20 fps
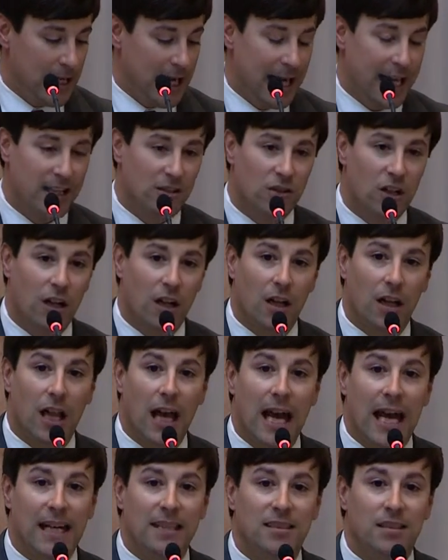and it's going to
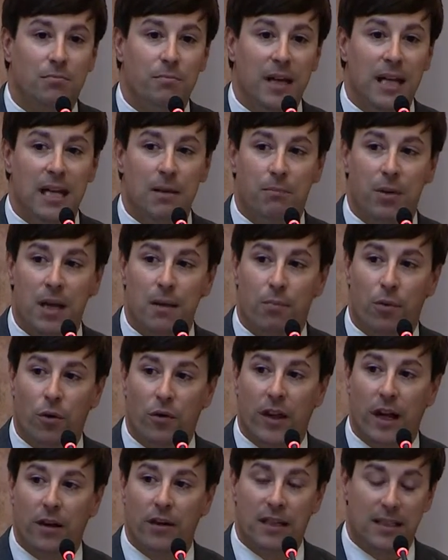last many people
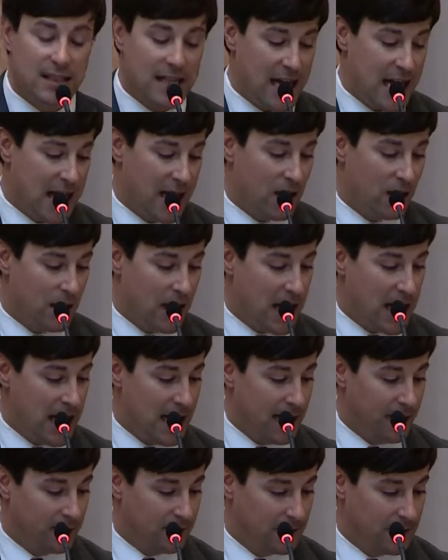their entire
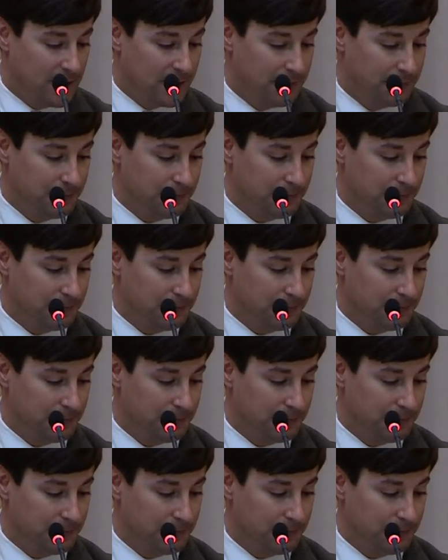lives.